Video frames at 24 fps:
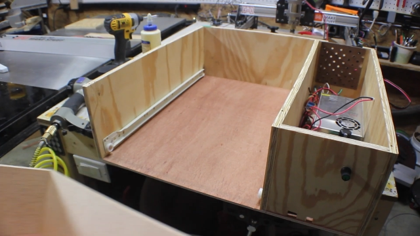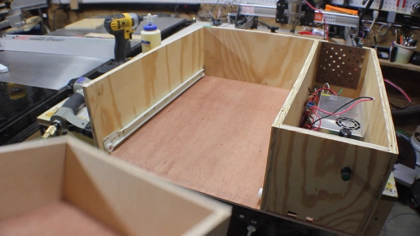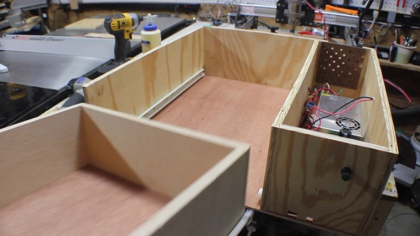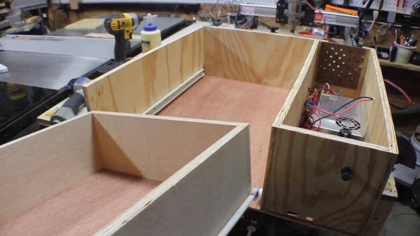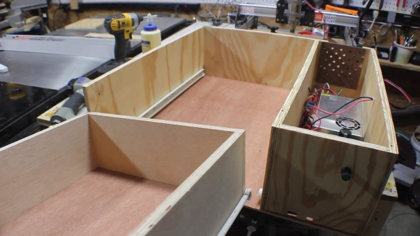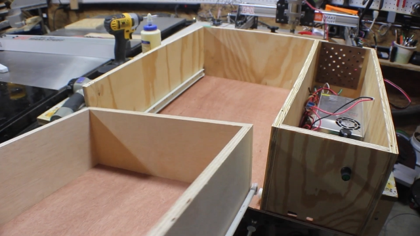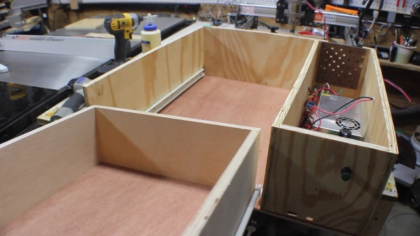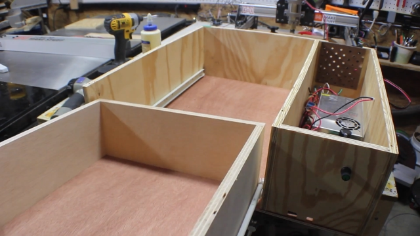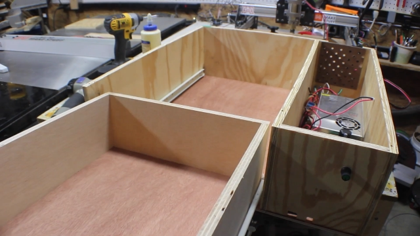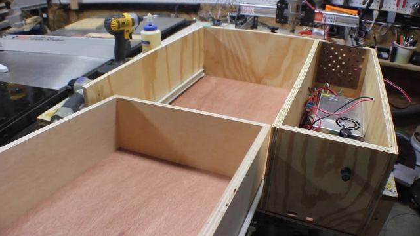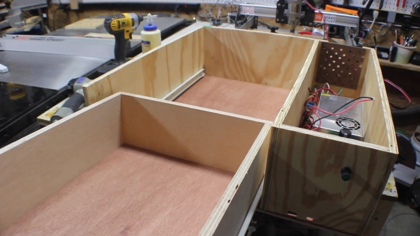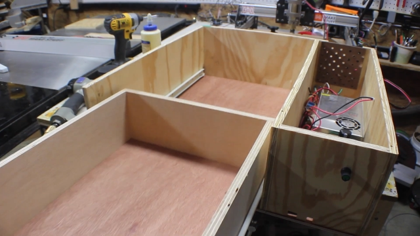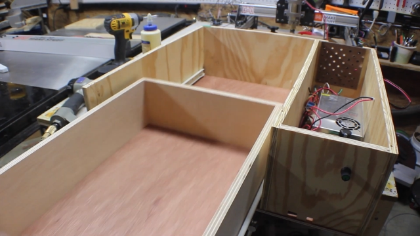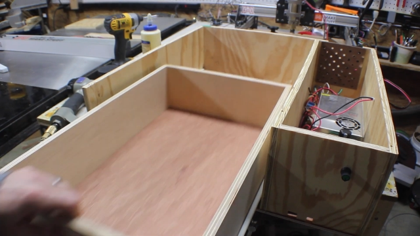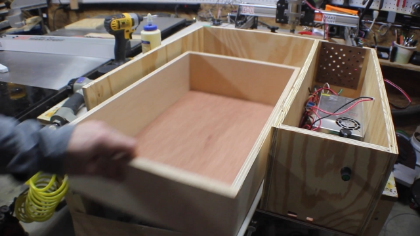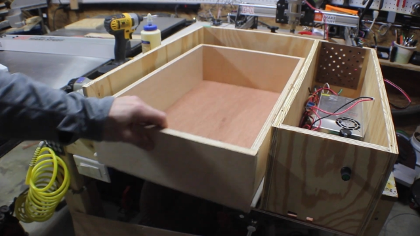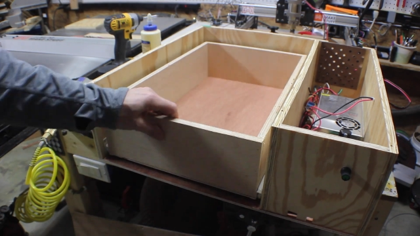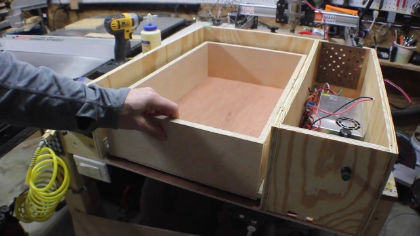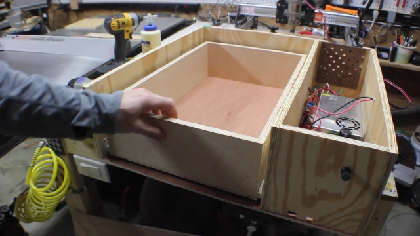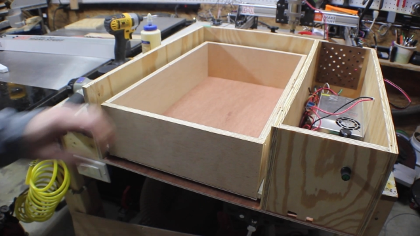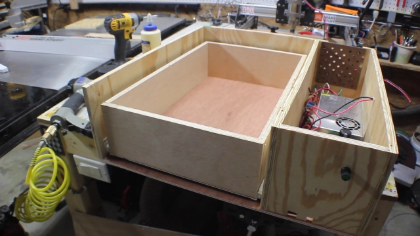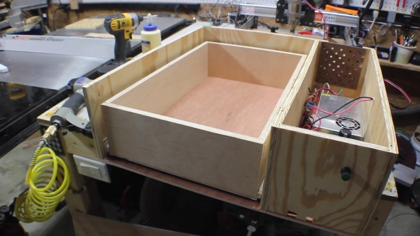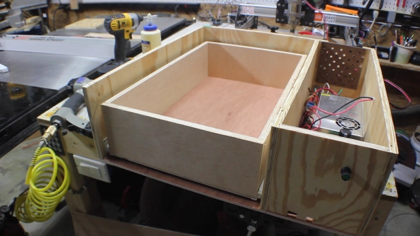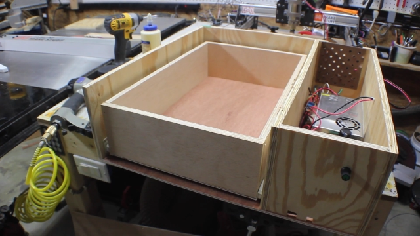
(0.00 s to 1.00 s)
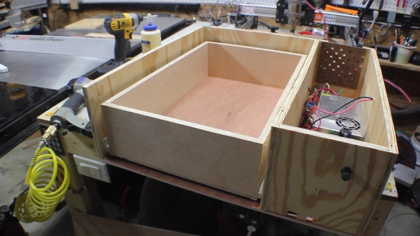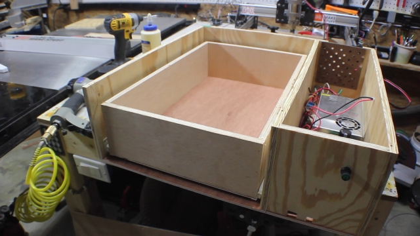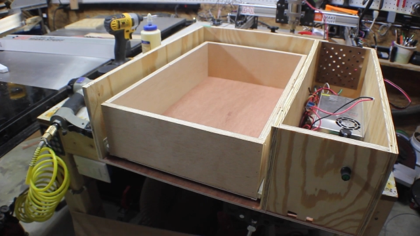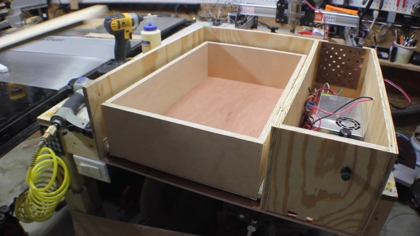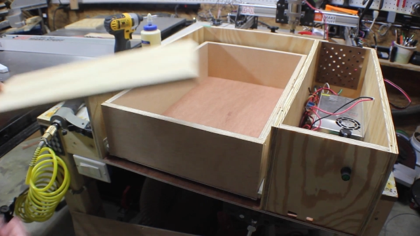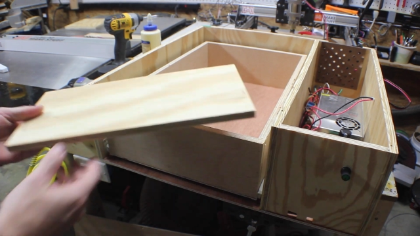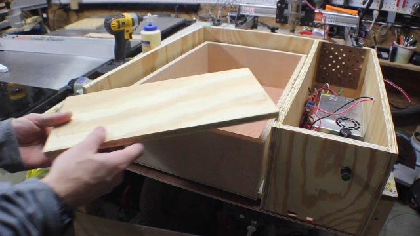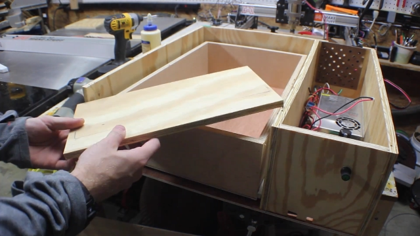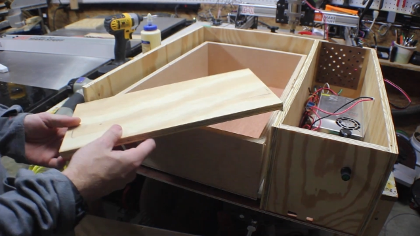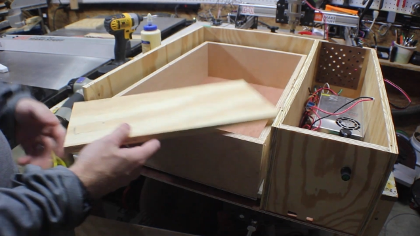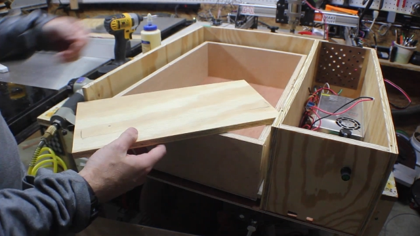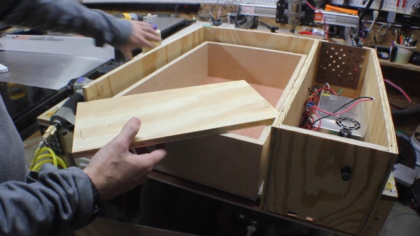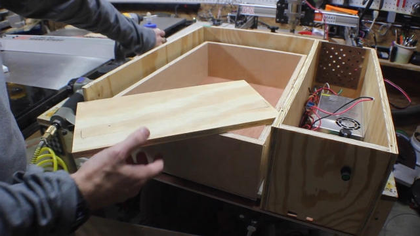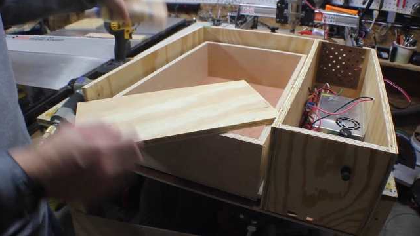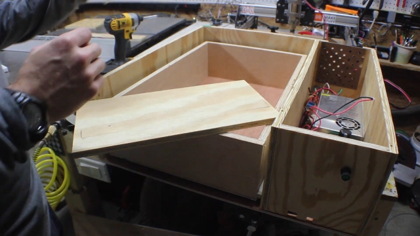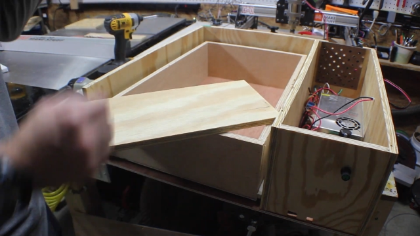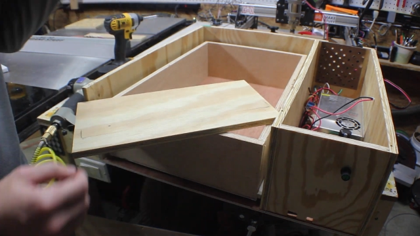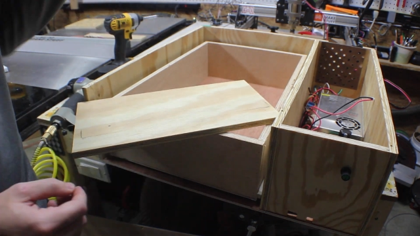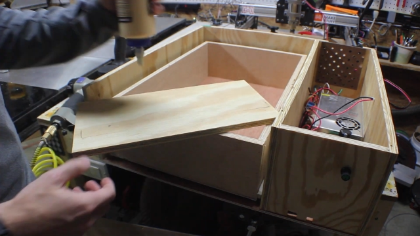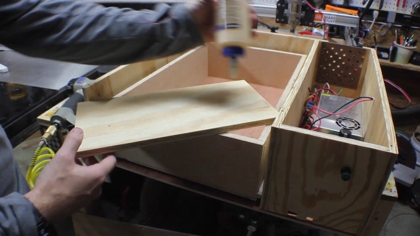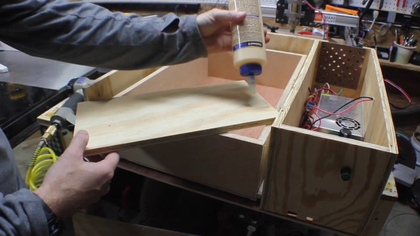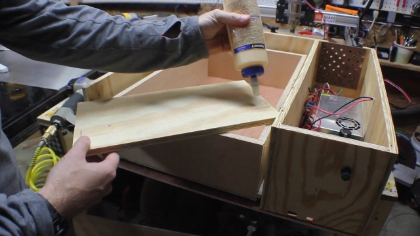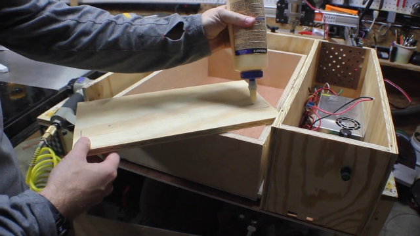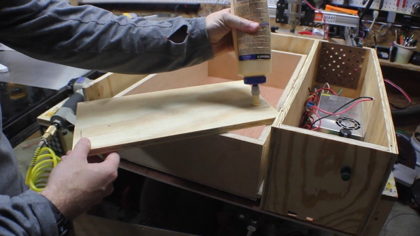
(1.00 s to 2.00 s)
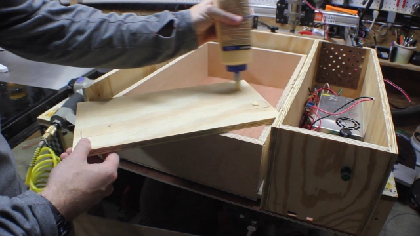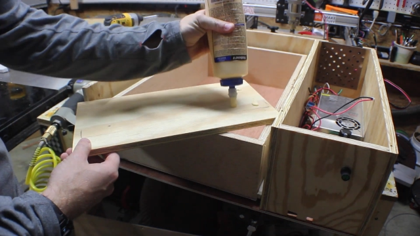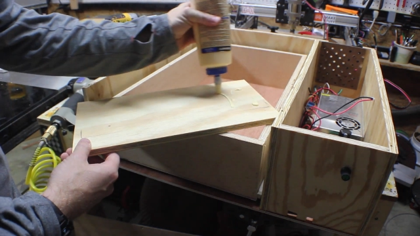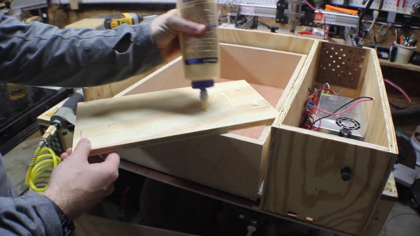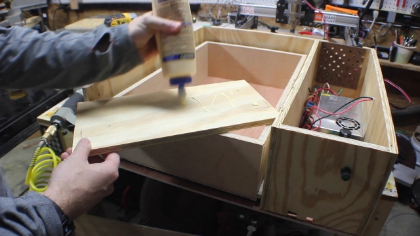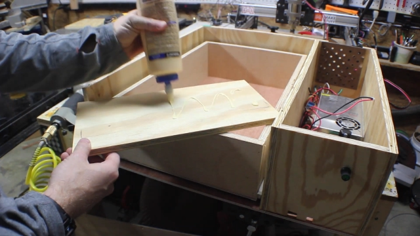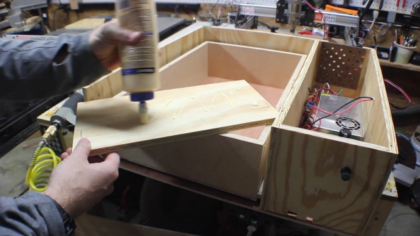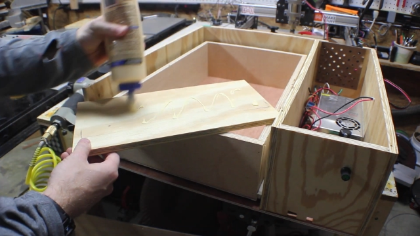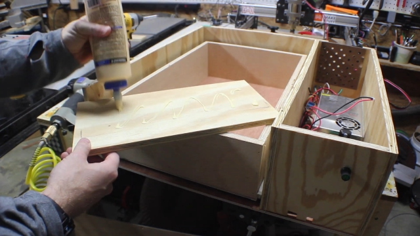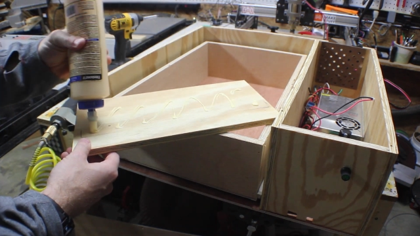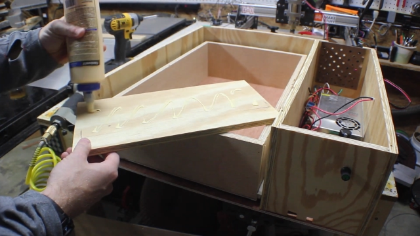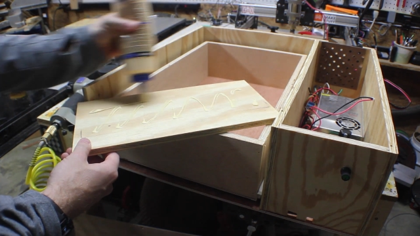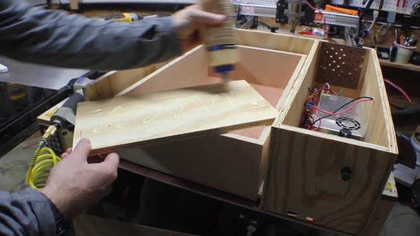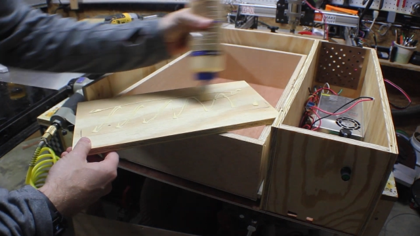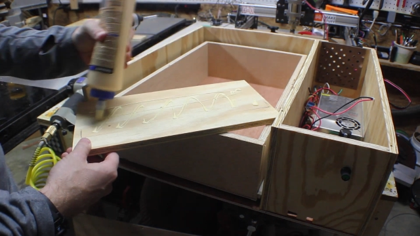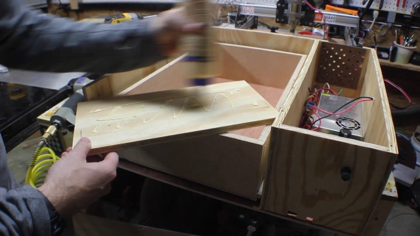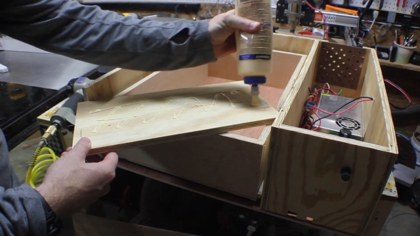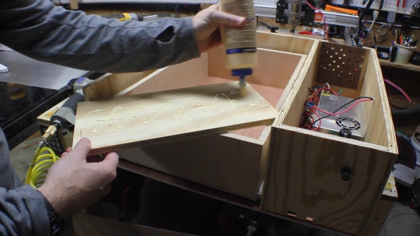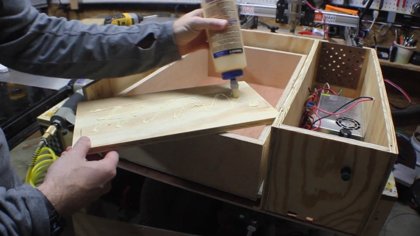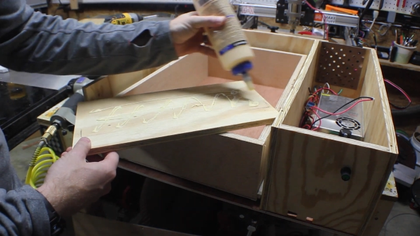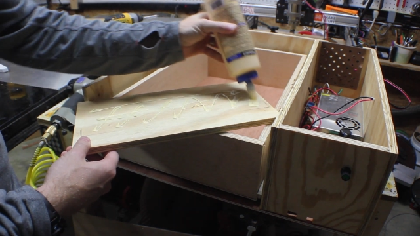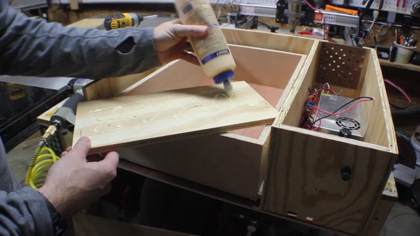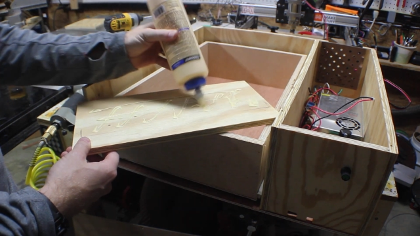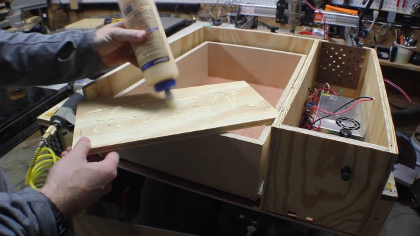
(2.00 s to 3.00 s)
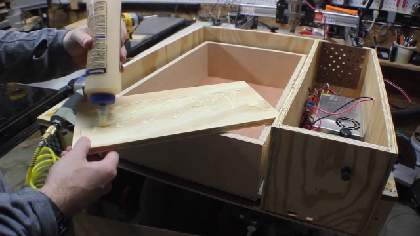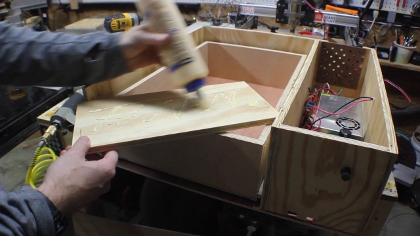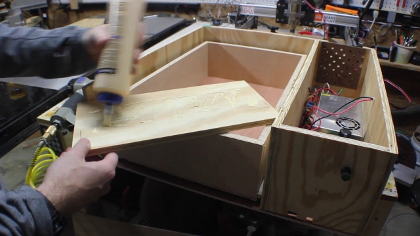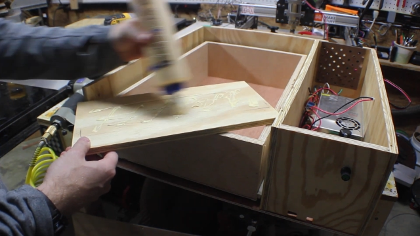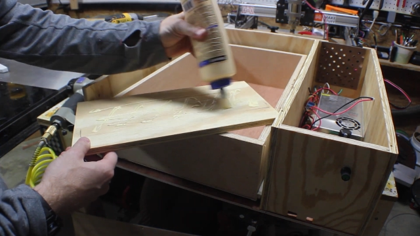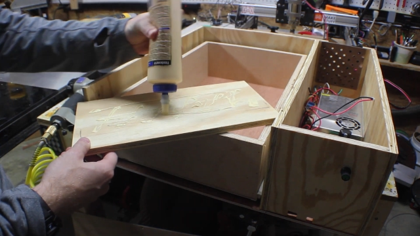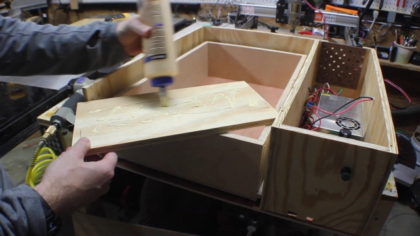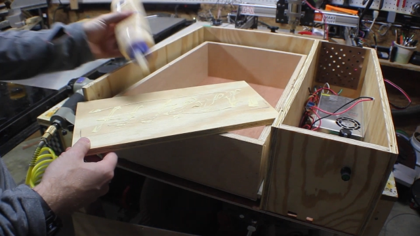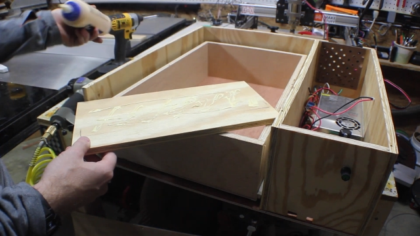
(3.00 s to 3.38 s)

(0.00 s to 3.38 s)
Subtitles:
No face is visible, so there are no lips to read.